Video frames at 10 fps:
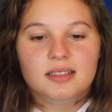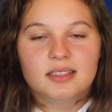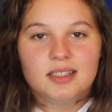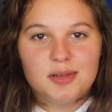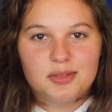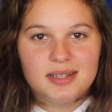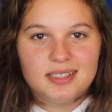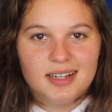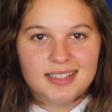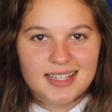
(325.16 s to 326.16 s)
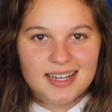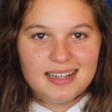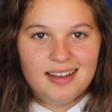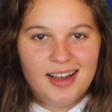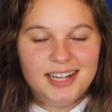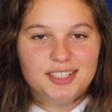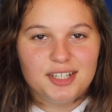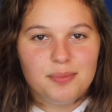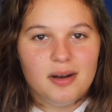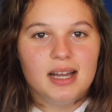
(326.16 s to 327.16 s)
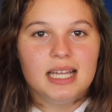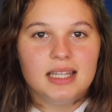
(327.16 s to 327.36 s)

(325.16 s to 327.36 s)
Summer 2019, I took part in